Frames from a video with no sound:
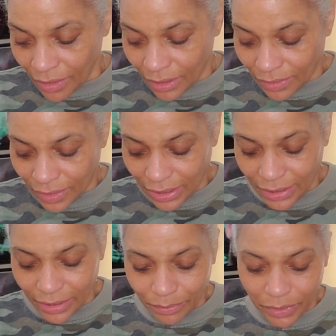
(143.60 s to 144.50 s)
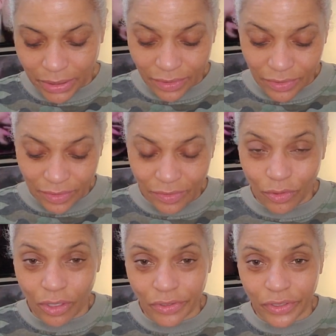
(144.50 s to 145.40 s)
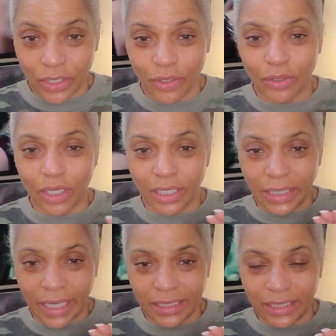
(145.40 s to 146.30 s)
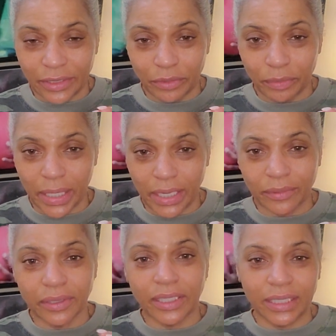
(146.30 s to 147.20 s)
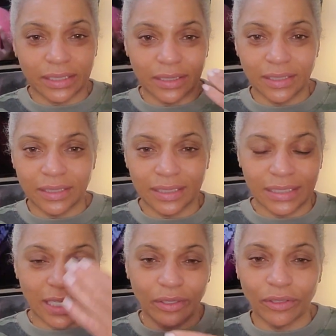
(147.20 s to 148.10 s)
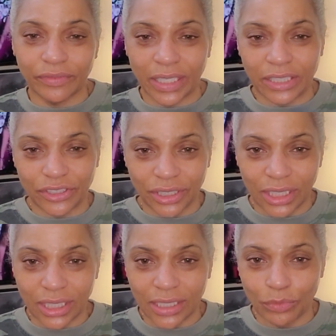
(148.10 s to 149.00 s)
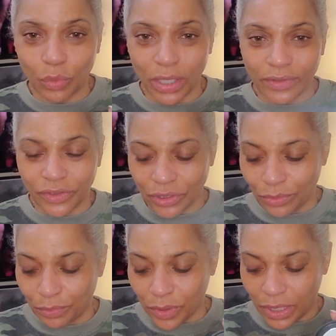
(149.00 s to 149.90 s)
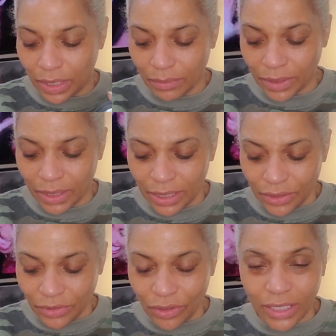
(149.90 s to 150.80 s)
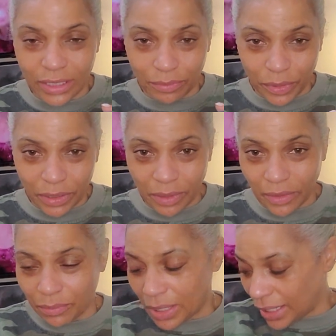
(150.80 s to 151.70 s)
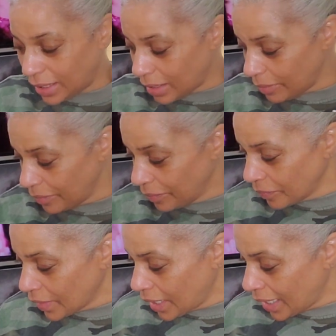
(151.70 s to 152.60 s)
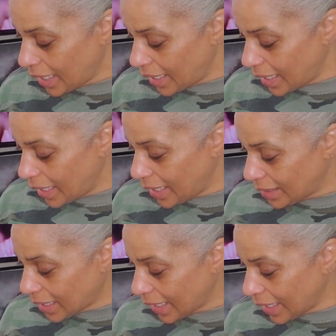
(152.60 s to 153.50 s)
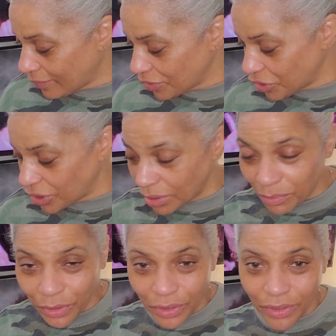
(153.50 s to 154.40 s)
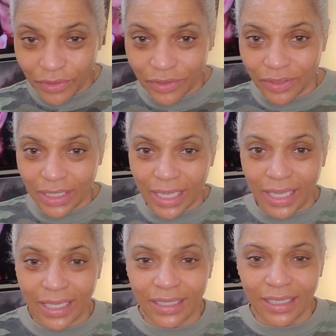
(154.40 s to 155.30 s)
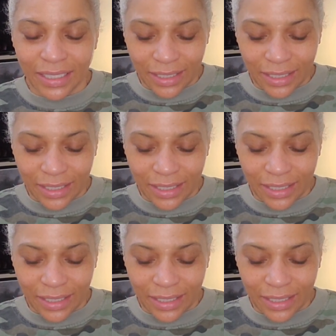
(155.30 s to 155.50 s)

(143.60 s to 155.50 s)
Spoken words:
concealer, but this is also a nice little powder, and this is to take off that sheen once you start to put on the makeup. And I have a shimmer so that